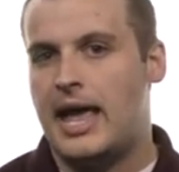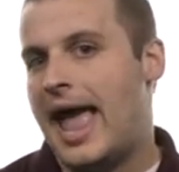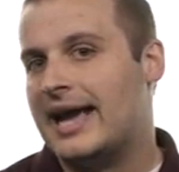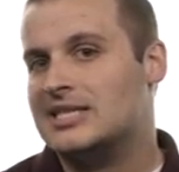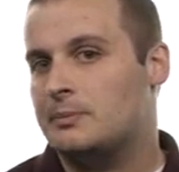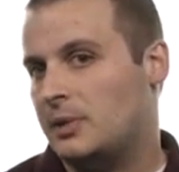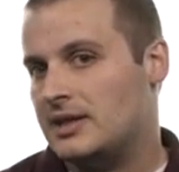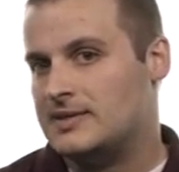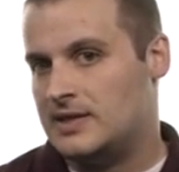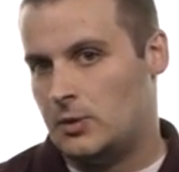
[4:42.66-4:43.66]
x
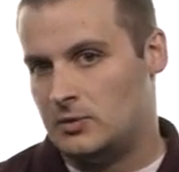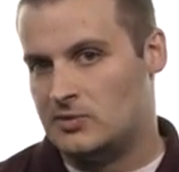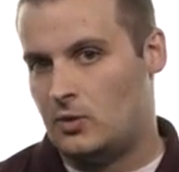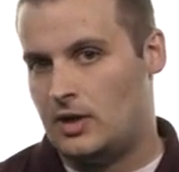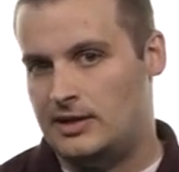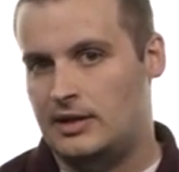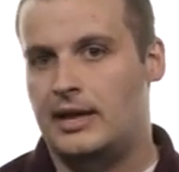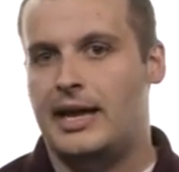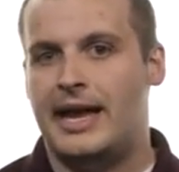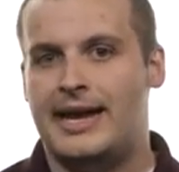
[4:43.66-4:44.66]
plus equals 1,
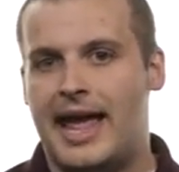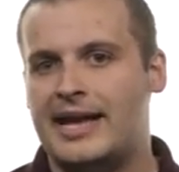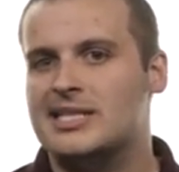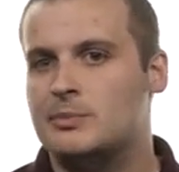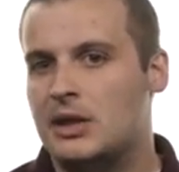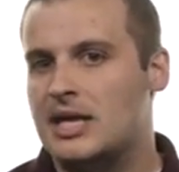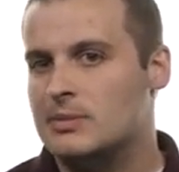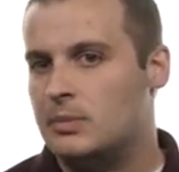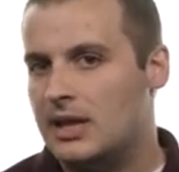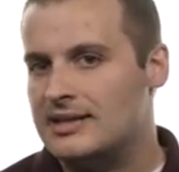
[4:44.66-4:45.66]
and x plus
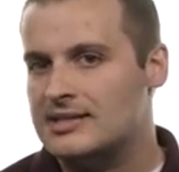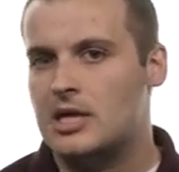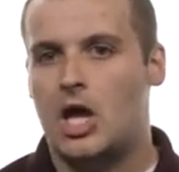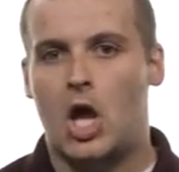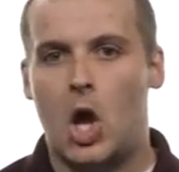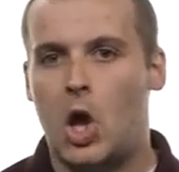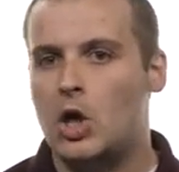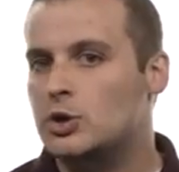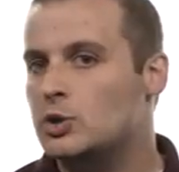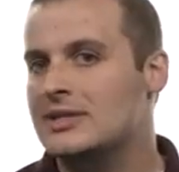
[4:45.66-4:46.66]
plus
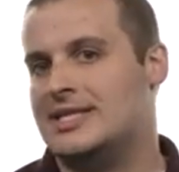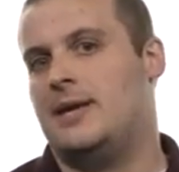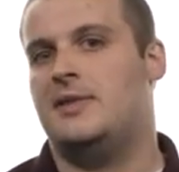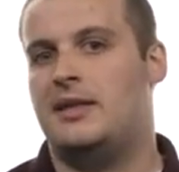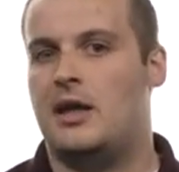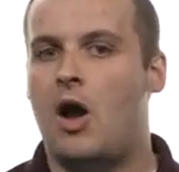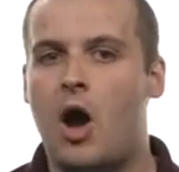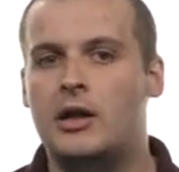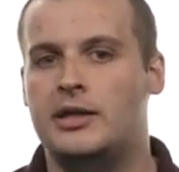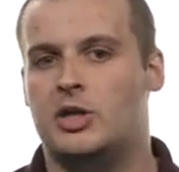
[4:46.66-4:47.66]
all do the same thing. They
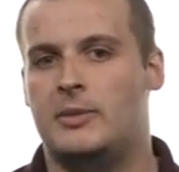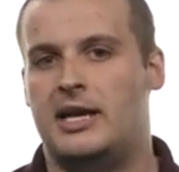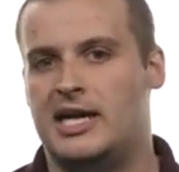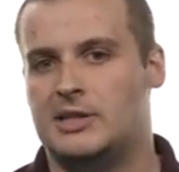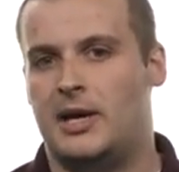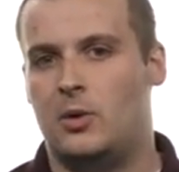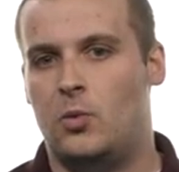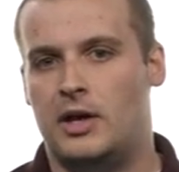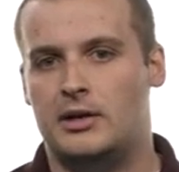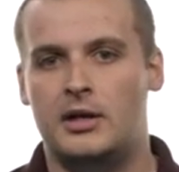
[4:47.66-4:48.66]
all increment x by
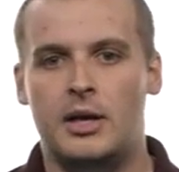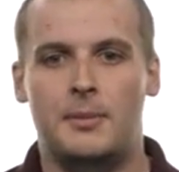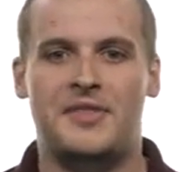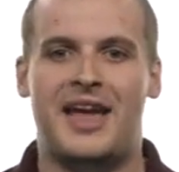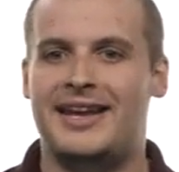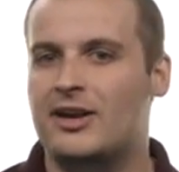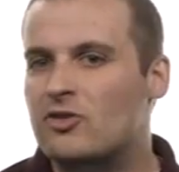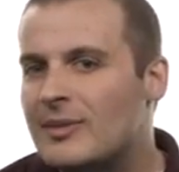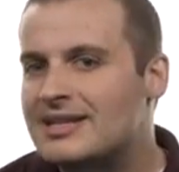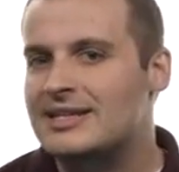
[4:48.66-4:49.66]
1. But that
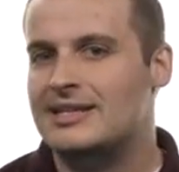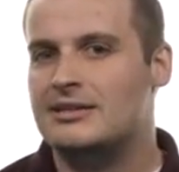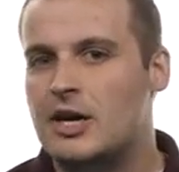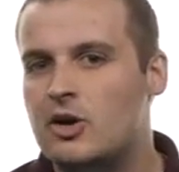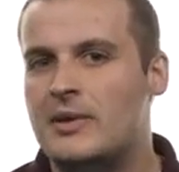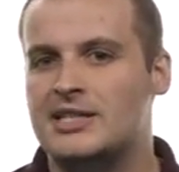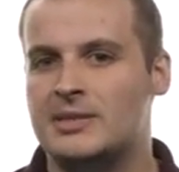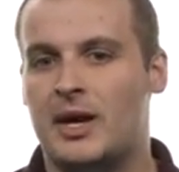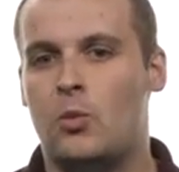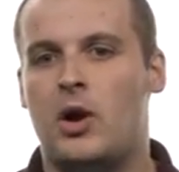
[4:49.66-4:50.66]
incrementing and decrementing
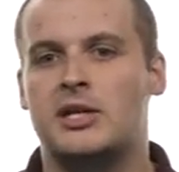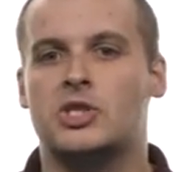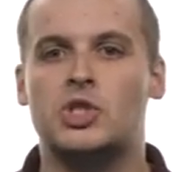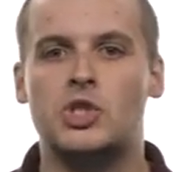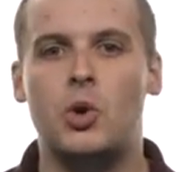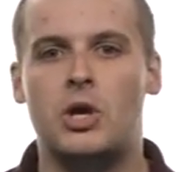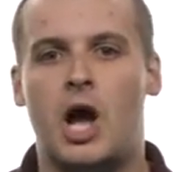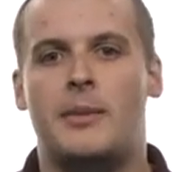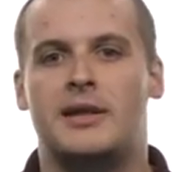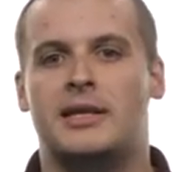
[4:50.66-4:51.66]
by 1 is so
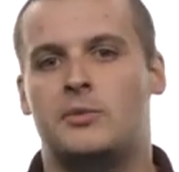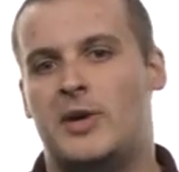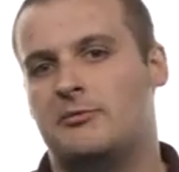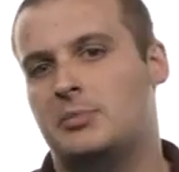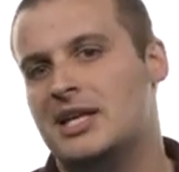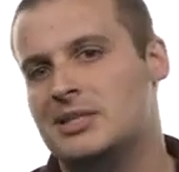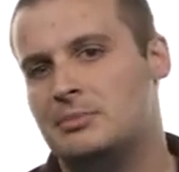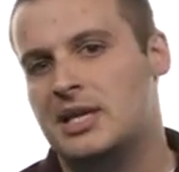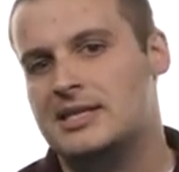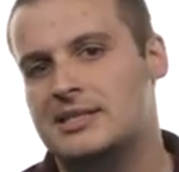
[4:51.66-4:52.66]
common that we have plus
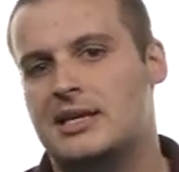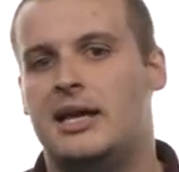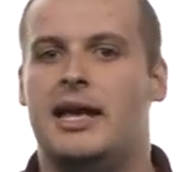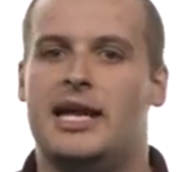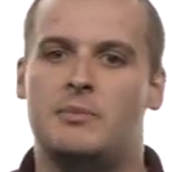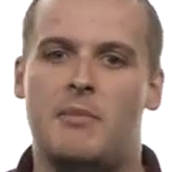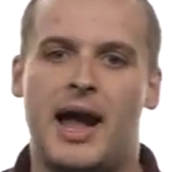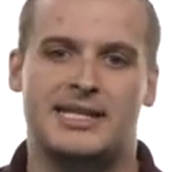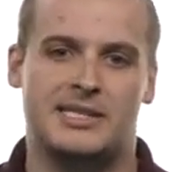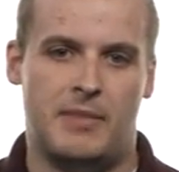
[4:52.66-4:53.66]
plus and
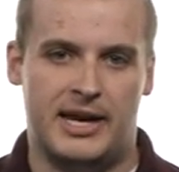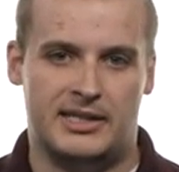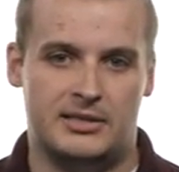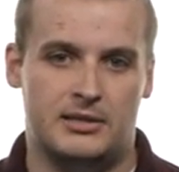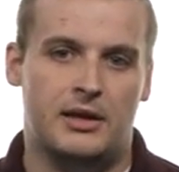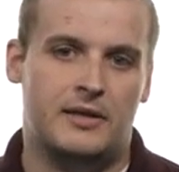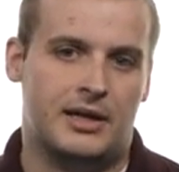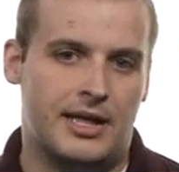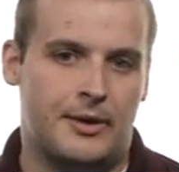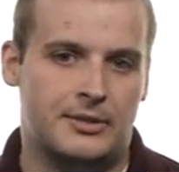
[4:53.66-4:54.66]
minus minus that
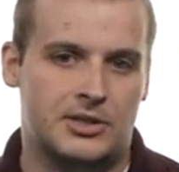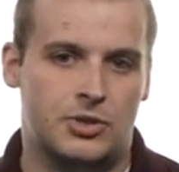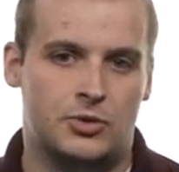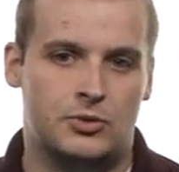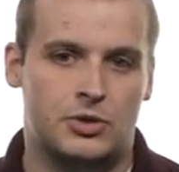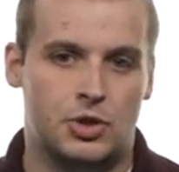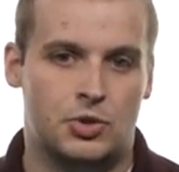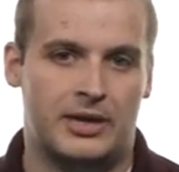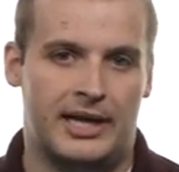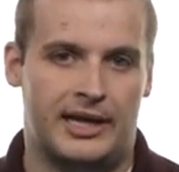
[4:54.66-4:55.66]
allow us to
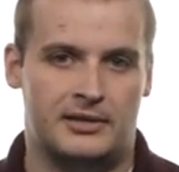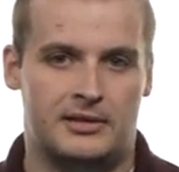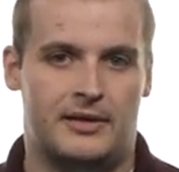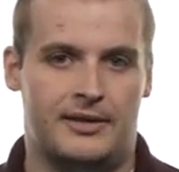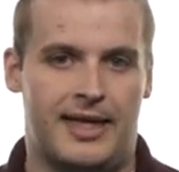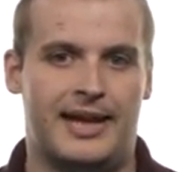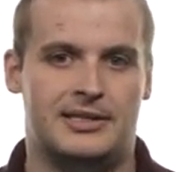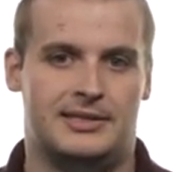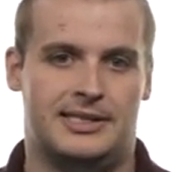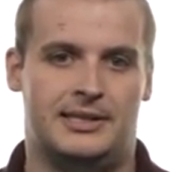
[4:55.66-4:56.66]
shorthand that
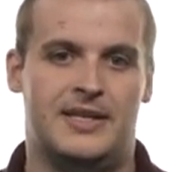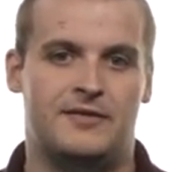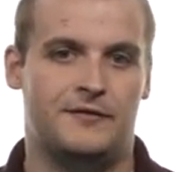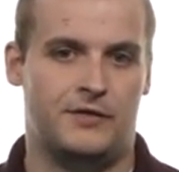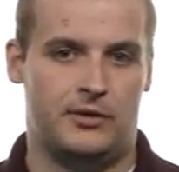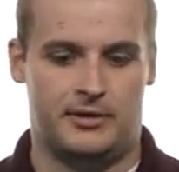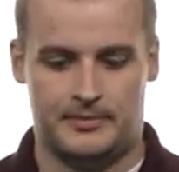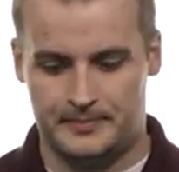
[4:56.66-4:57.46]
even further.